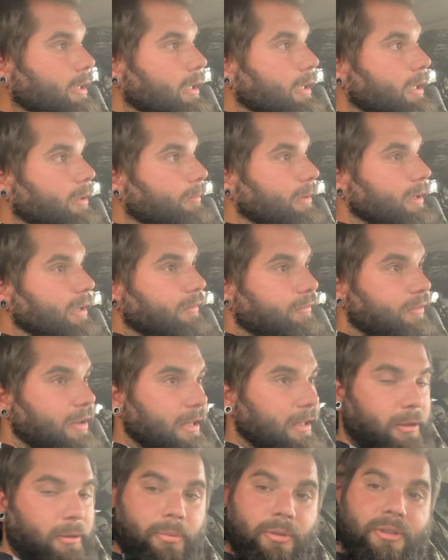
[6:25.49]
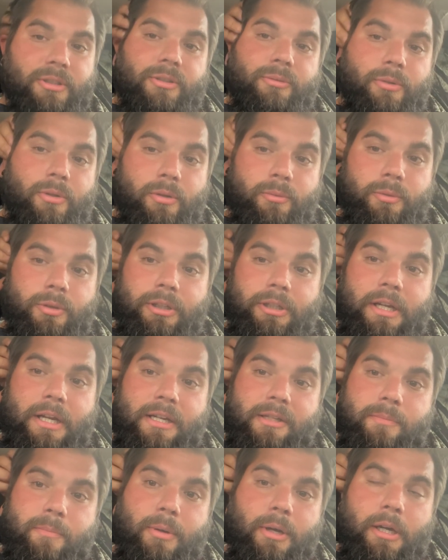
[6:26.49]
Um, and in fact, there was a, a really
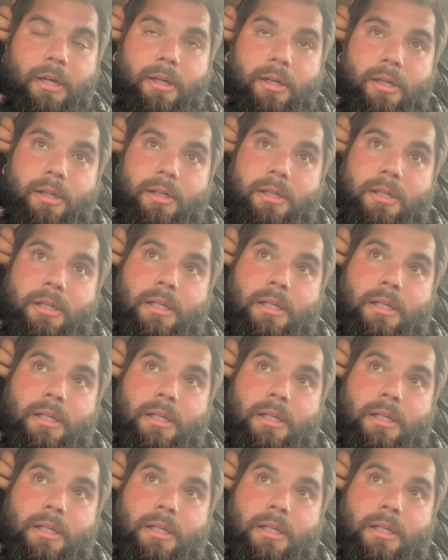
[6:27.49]
nice buck